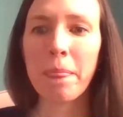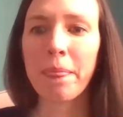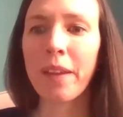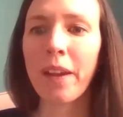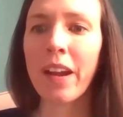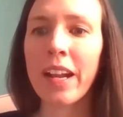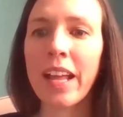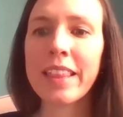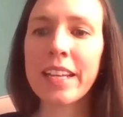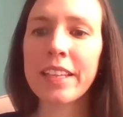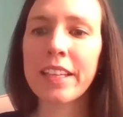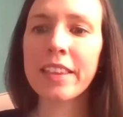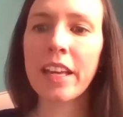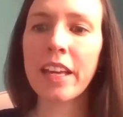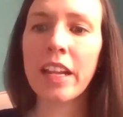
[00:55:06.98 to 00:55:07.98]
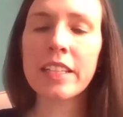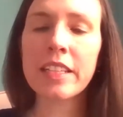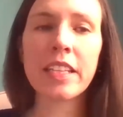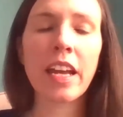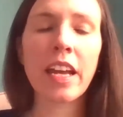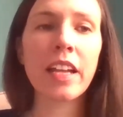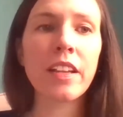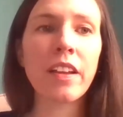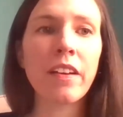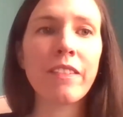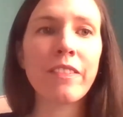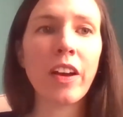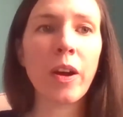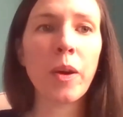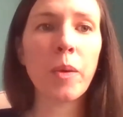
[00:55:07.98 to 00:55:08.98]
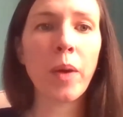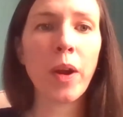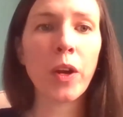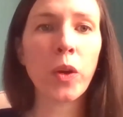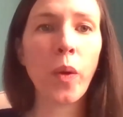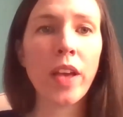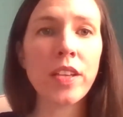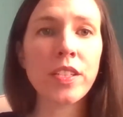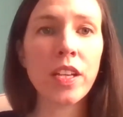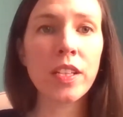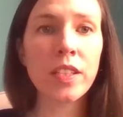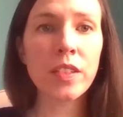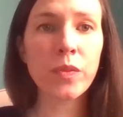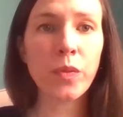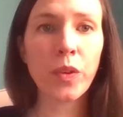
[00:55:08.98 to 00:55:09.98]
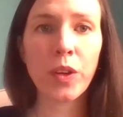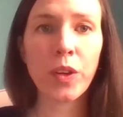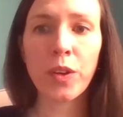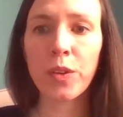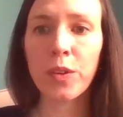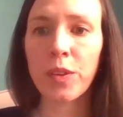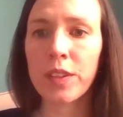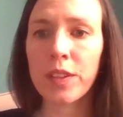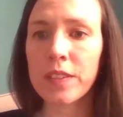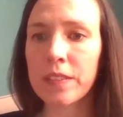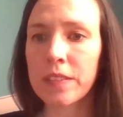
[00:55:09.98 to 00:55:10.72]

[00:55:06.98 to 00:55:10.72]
All right, I think that that is the end of um, our questions for this